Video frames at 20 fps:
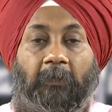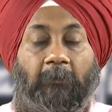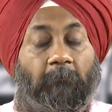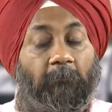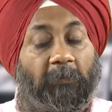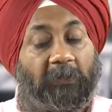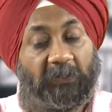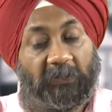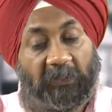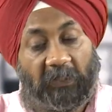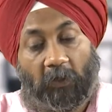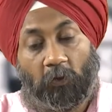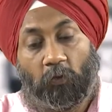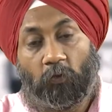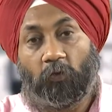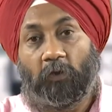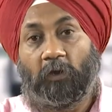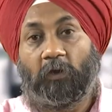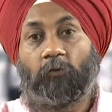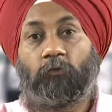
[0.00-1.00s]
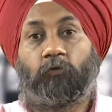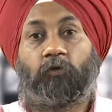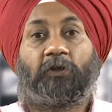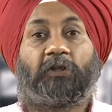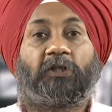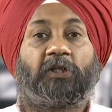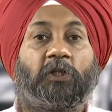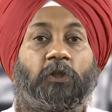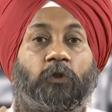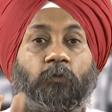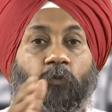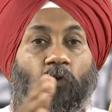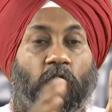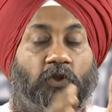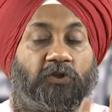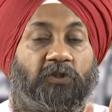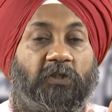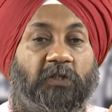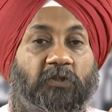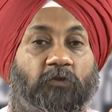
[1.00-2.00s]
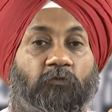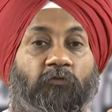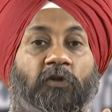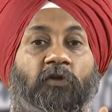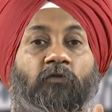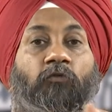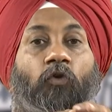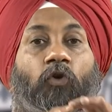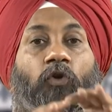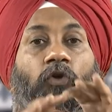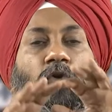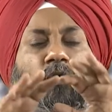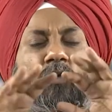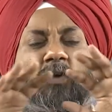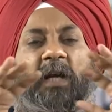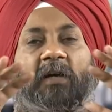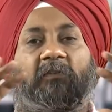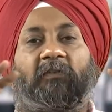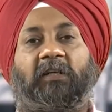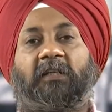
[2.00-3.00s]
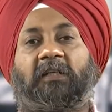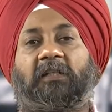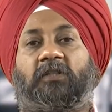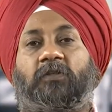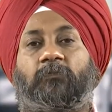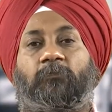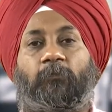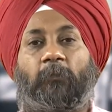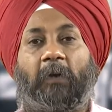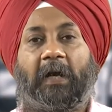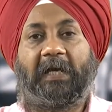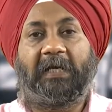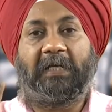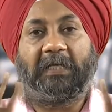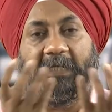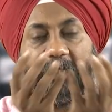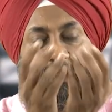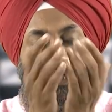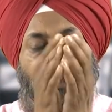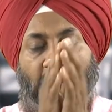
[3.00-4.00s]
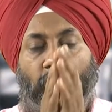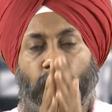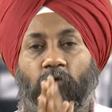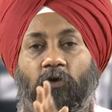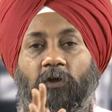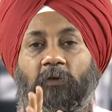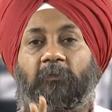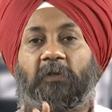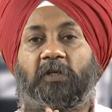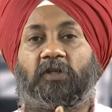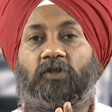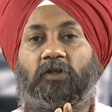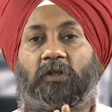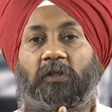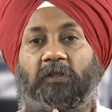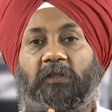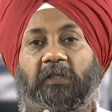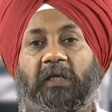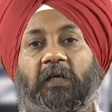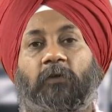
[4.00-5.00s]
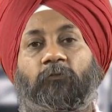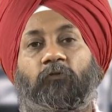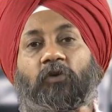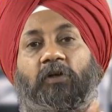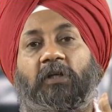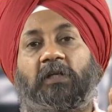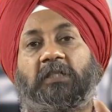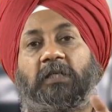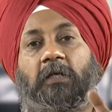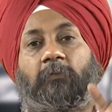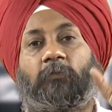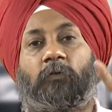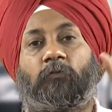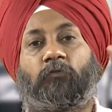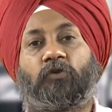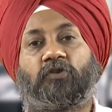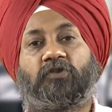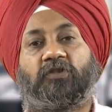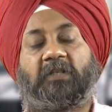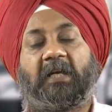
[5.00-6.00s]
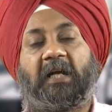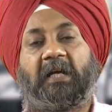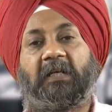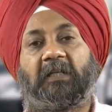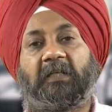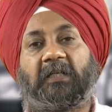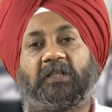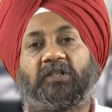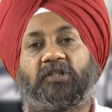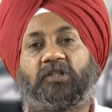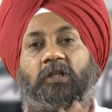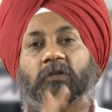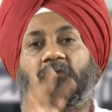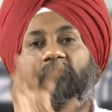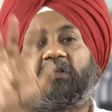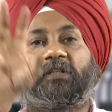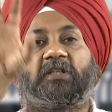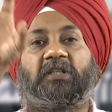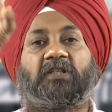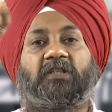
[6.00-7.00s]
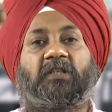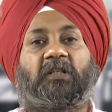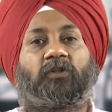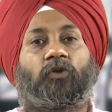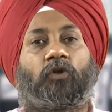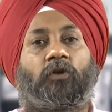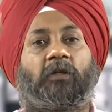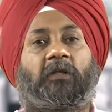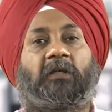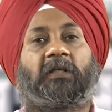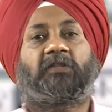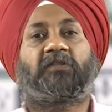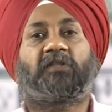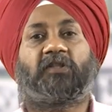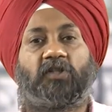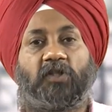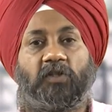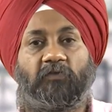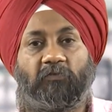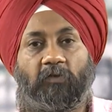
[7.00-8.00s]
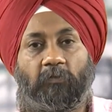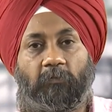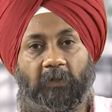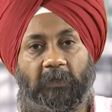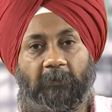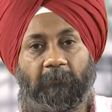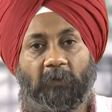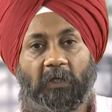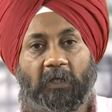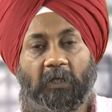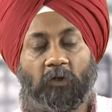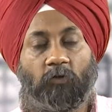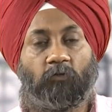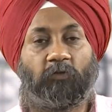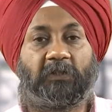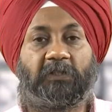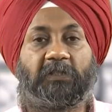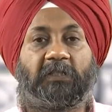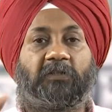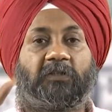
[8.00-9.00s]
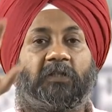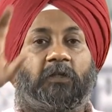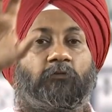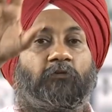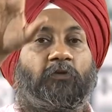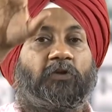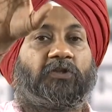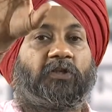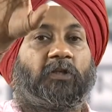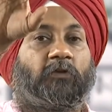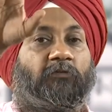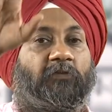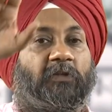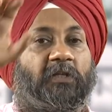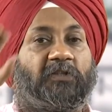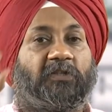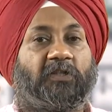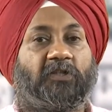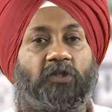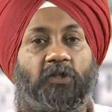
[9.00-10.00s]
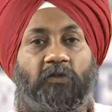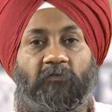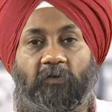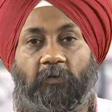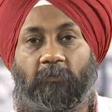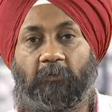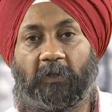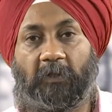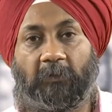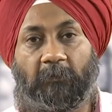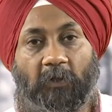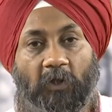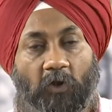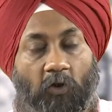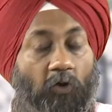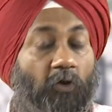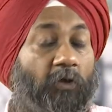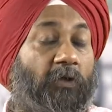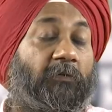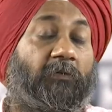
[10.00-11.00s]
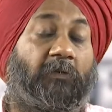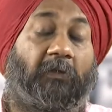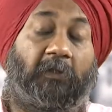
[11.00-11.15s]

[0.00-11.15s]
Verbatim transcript: But now for each process we want to have a compiled information that for example for sand casting what is the tolerance achievable, what is the surface roughness achievable or